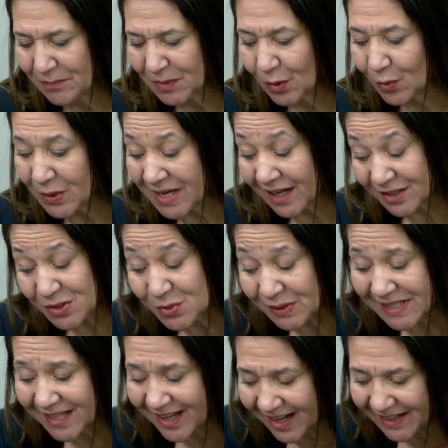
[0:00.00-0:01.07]
We
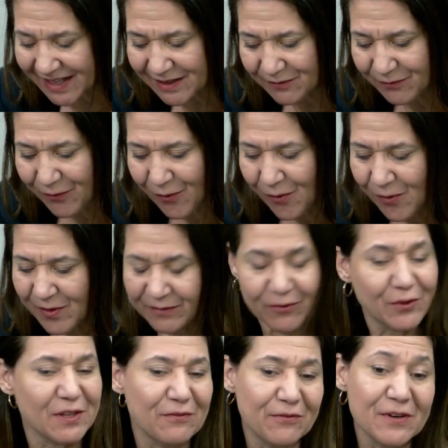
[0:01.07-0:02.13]
actually got it for
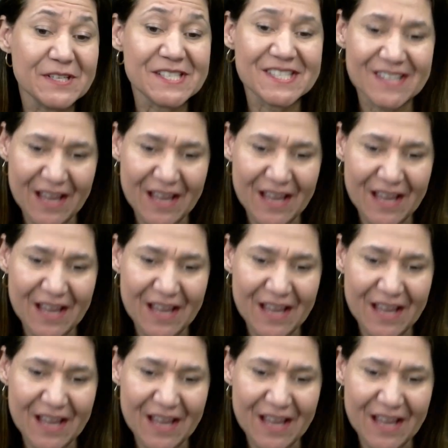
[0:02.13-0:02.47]
the first